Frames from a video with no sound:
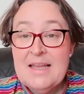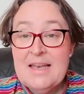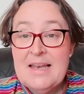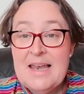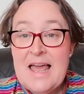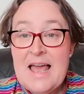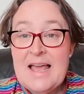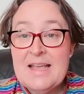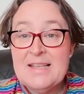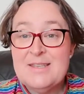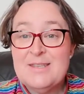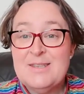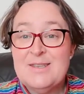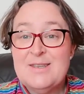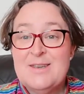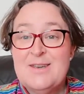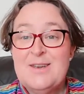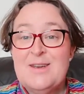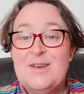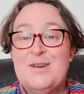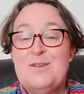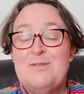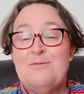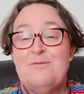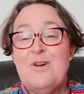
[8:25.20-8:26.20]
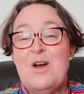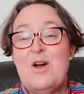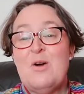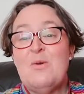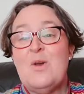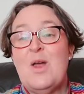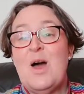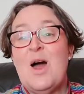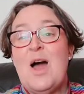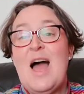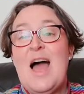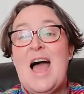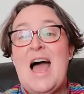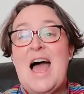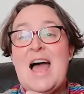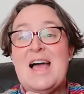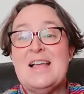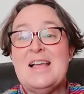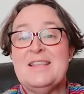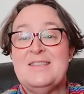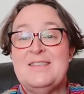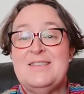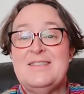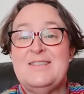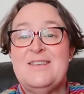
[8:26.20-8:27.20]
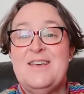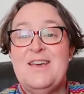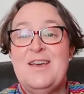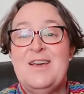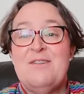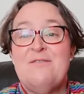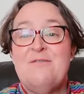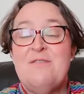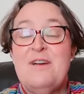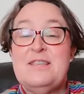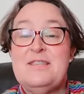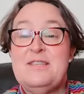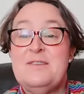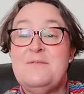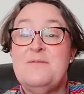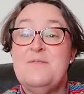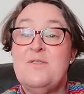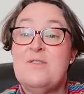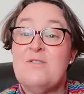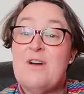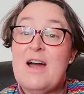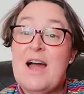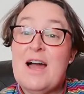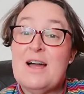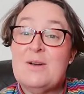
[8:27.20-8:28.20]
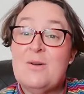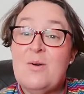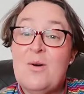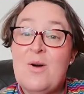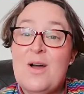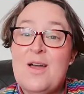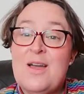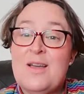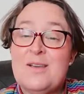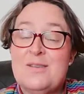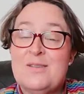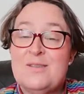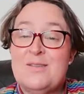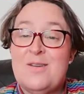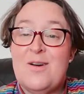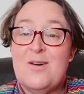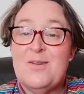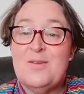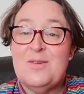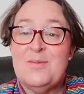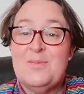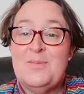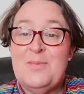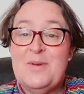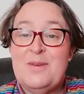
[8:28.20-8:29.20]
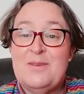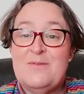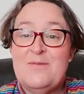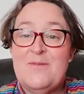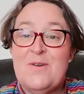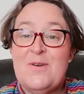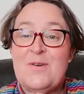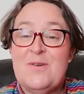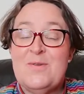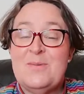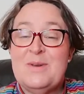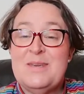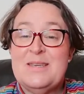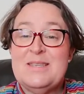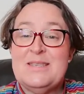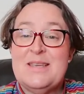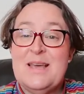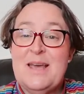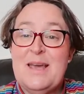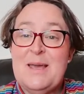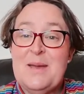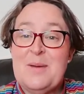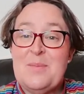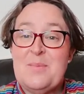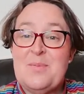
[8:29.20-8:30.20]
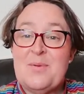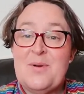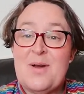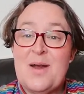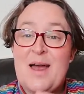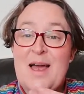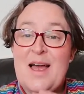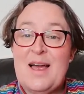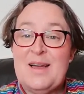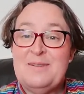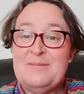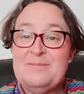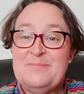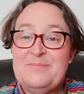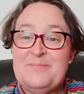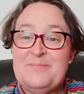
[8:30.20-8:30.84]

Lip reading: Let's roll our hands, ready for our quiet song before we say a prayer.